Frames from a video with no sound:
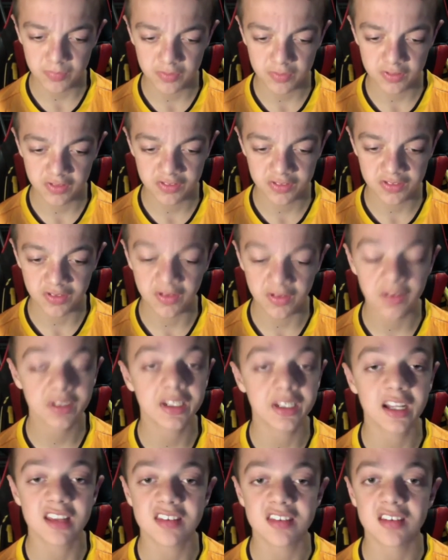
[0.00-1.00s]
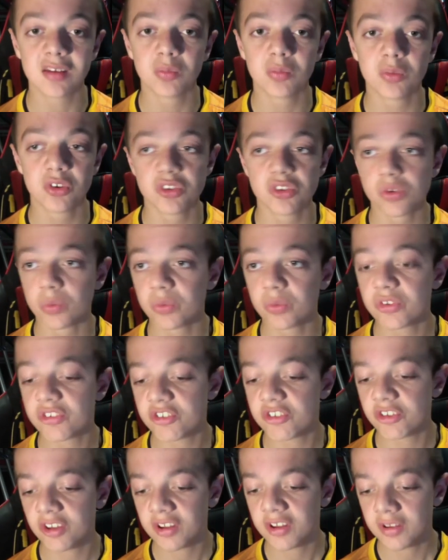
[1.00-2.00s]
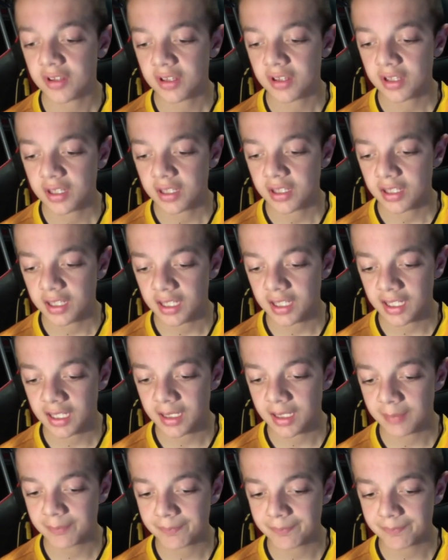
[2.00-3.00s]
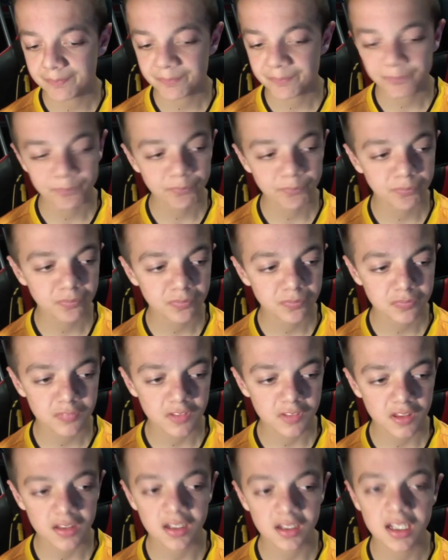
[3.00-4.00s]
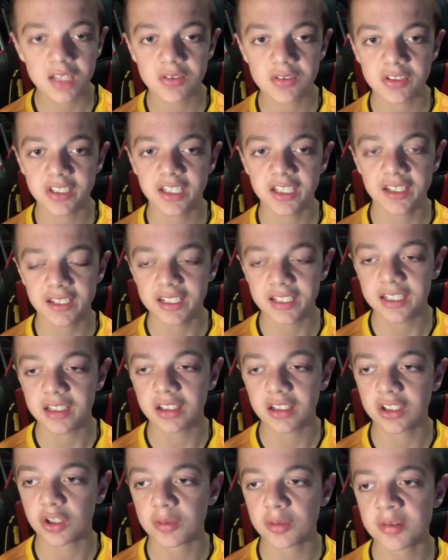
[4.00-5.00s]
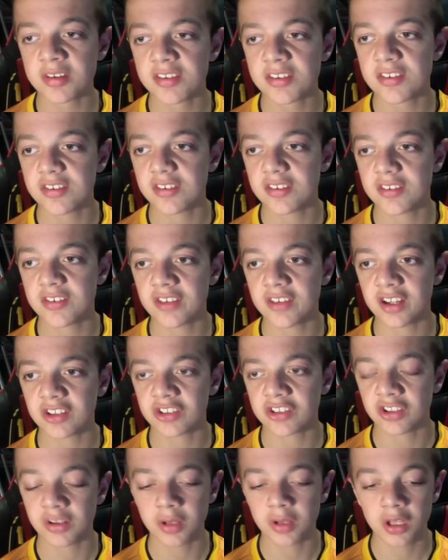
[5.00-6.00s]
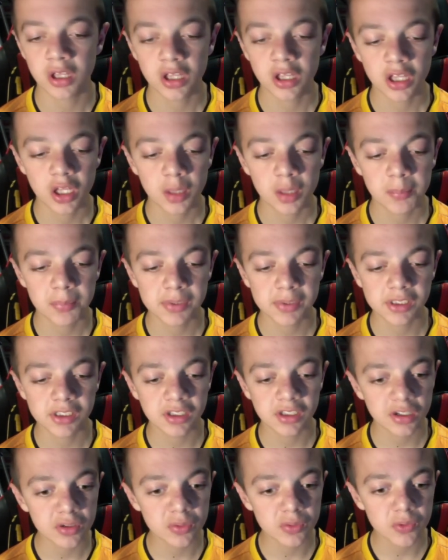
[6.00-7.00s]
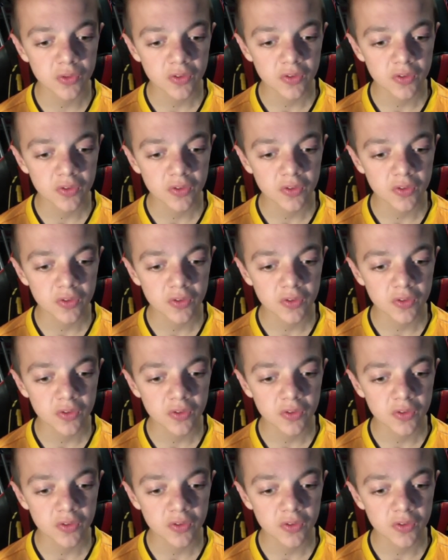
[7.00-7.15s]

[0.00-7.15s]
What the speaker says: start getting results? Leave it in the comments section below.